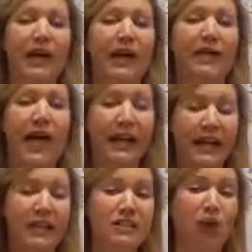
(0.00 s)
and that
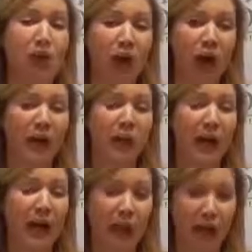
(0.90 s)
is all covered
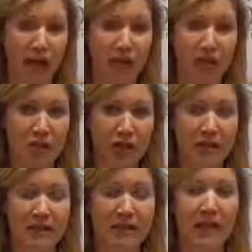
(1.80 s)
by your
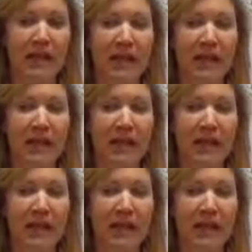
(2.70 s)
insurance.